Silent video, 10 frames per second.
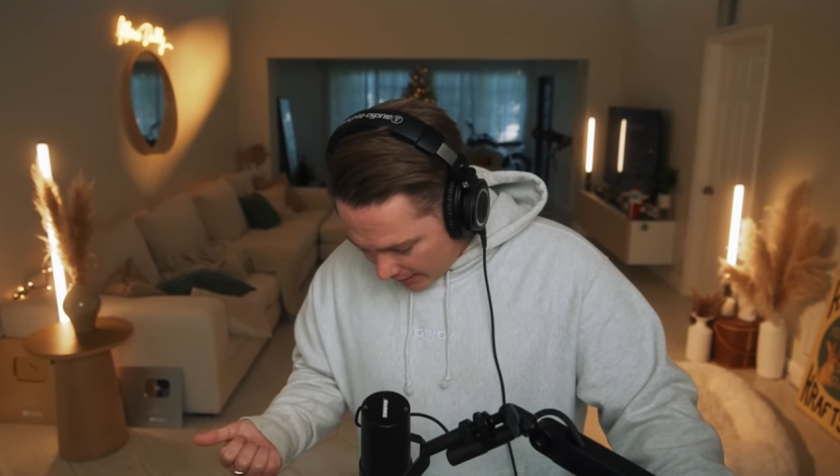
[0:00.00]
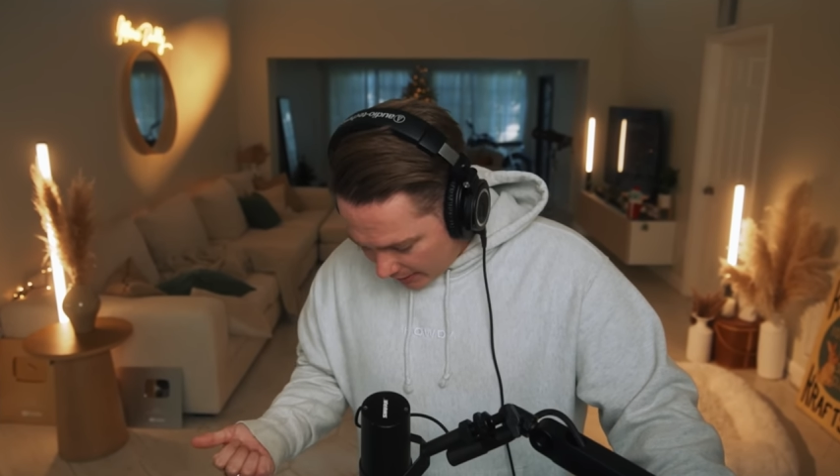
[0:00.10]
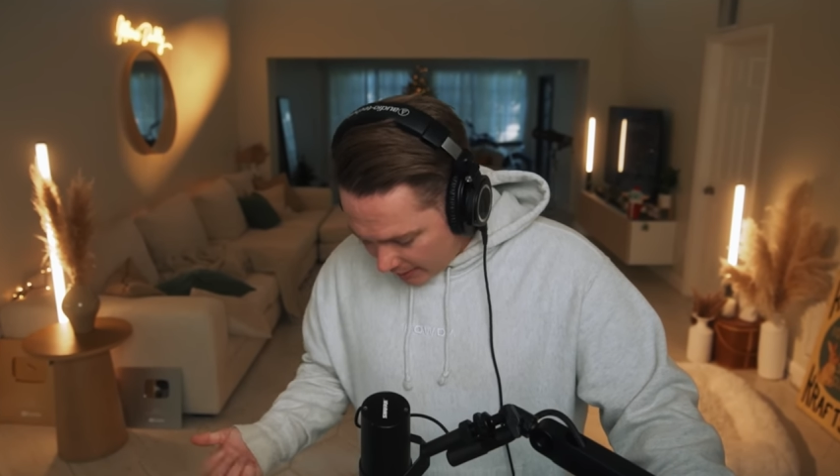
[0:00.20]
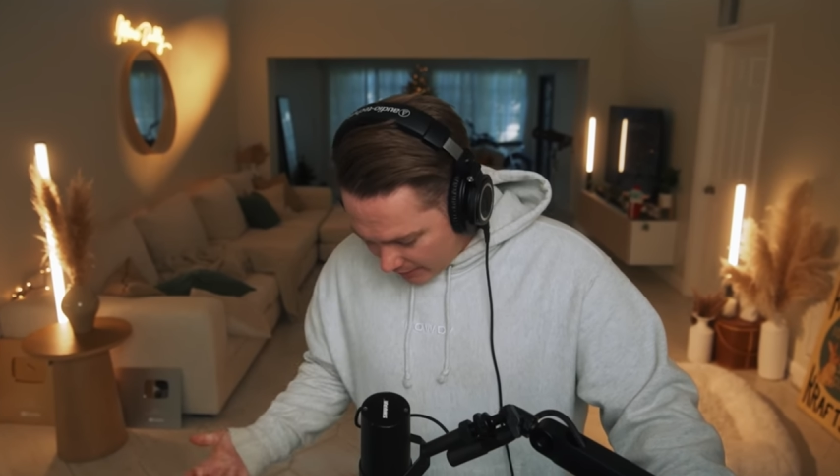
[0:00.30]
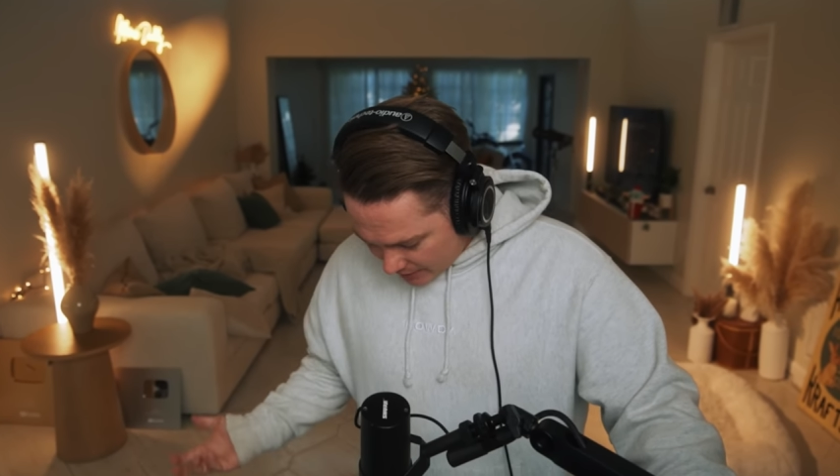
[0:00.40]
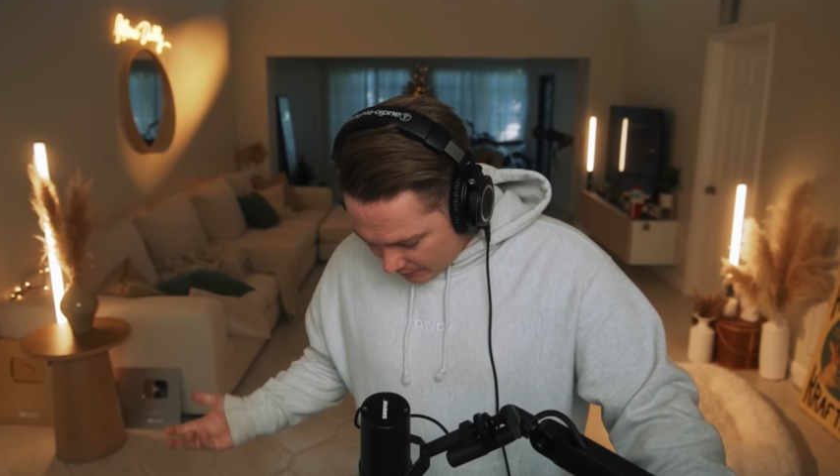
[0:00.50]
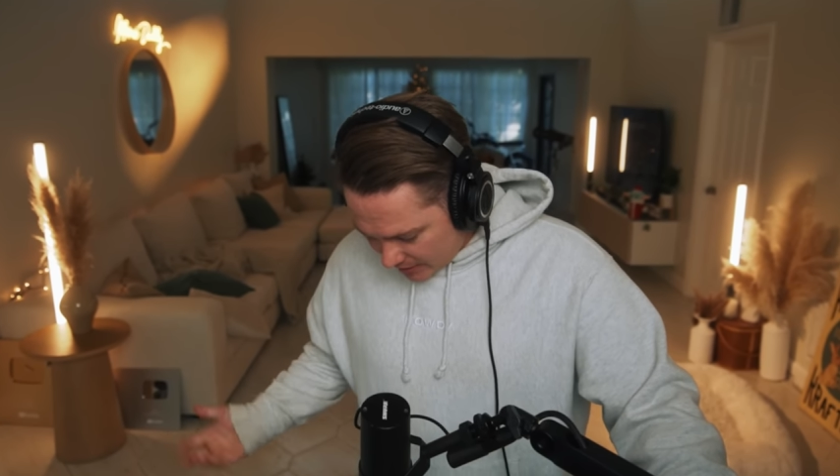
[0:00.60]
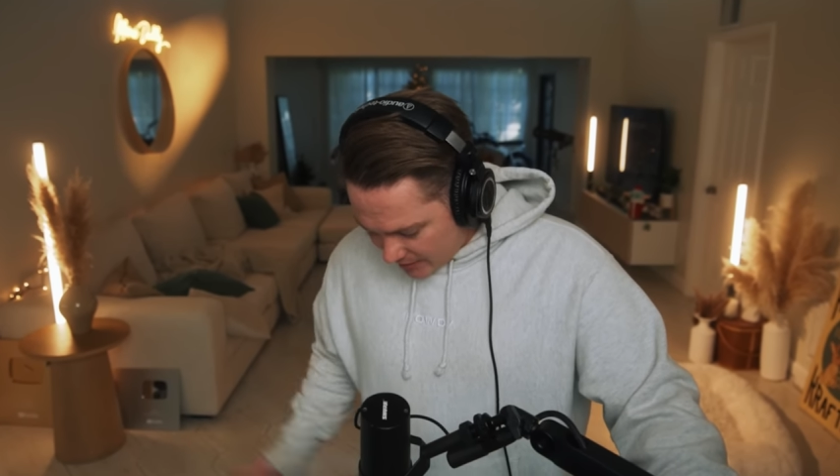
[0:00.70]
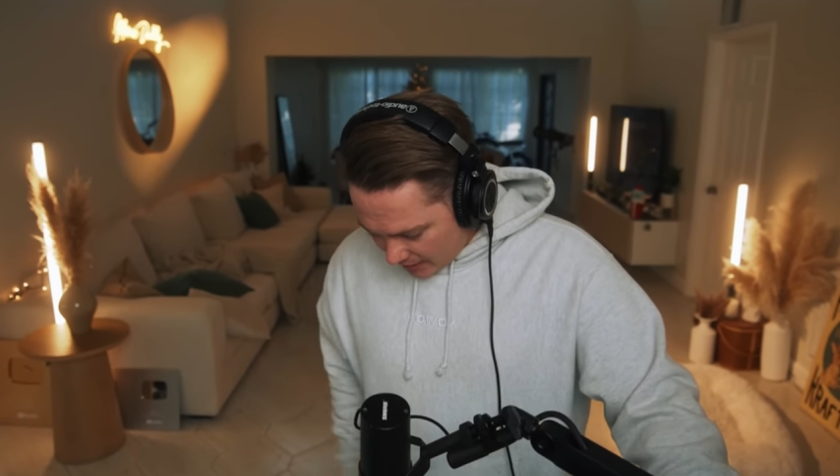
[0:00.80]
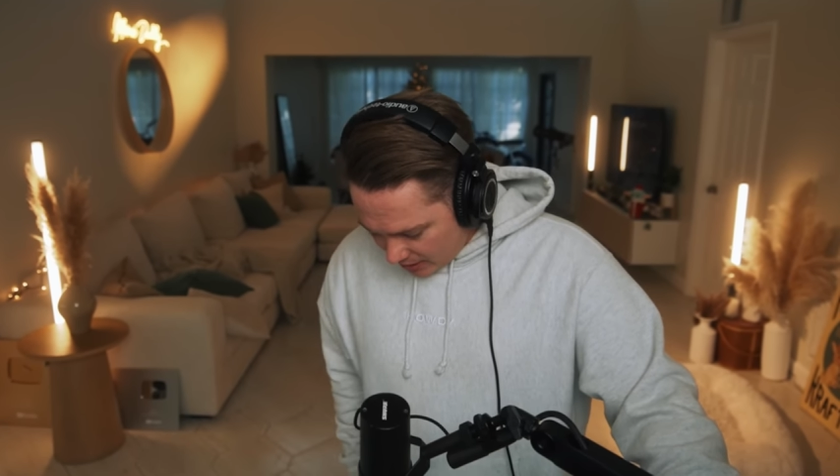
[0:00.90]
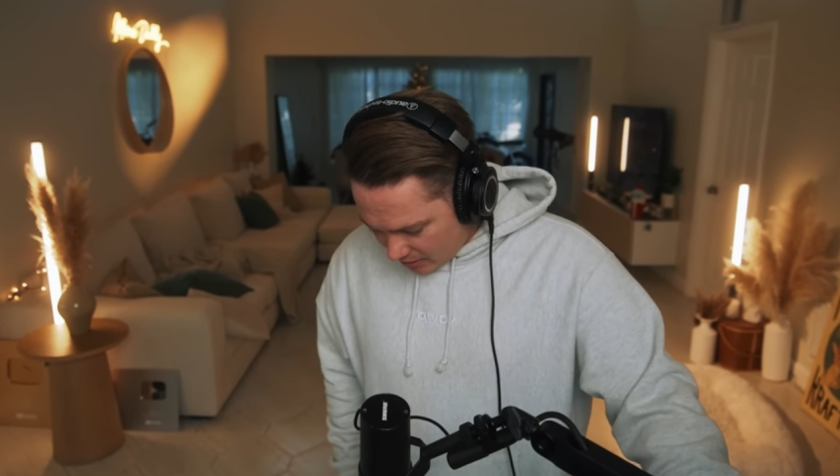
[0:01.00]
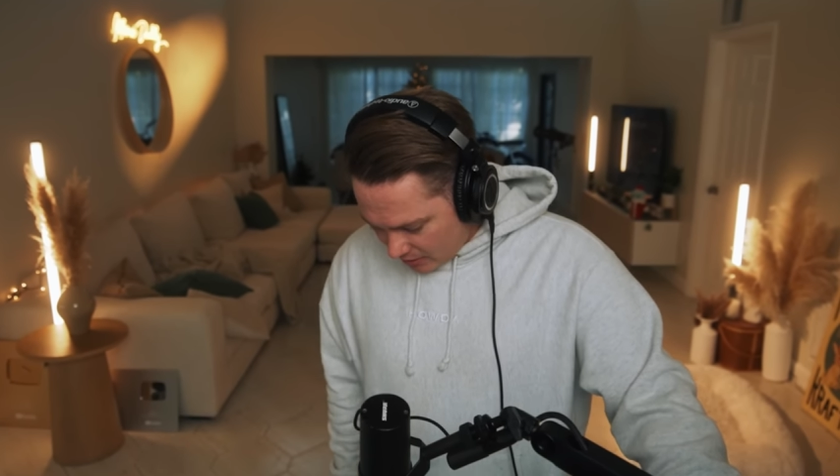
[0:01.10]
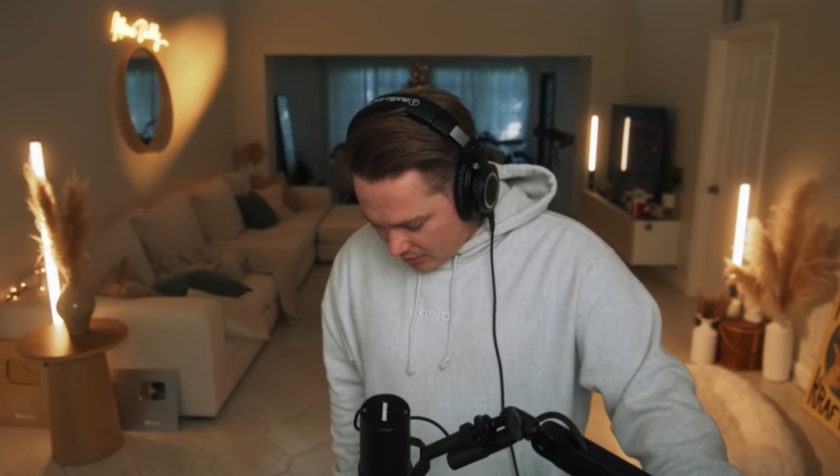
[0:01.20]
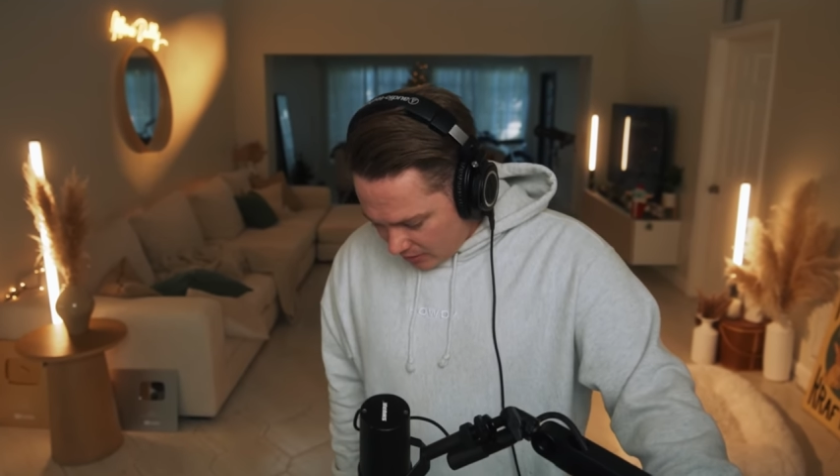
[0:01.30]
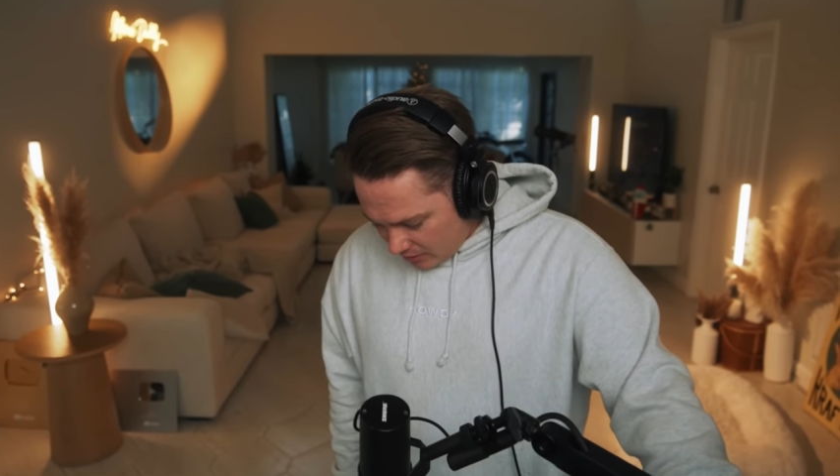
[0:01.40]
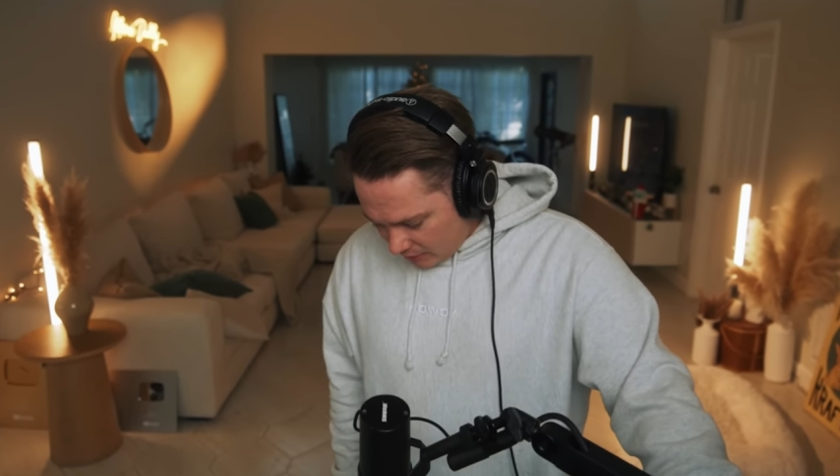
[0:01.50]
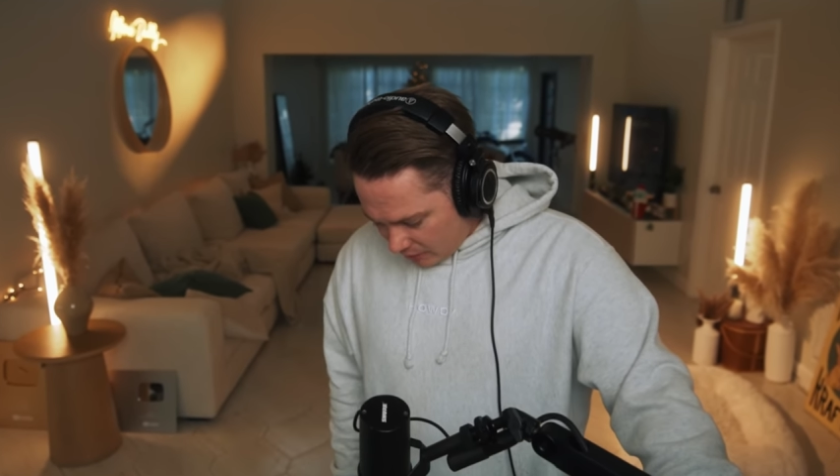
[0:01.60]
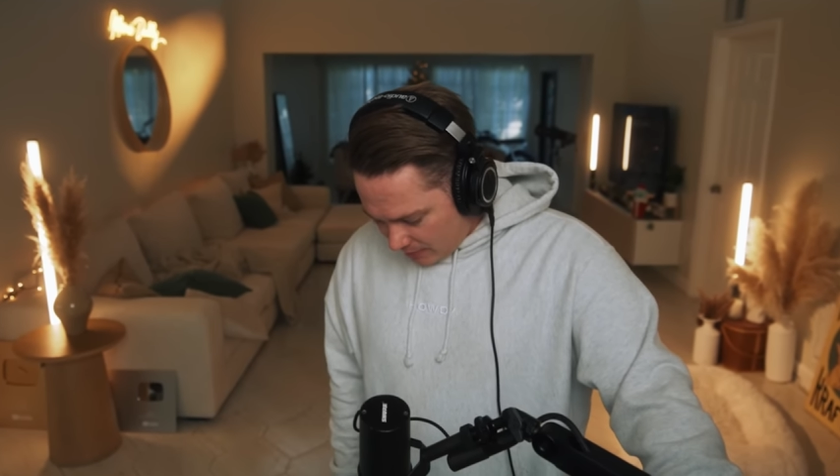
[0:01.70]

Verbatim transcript: I think that's what he's saying for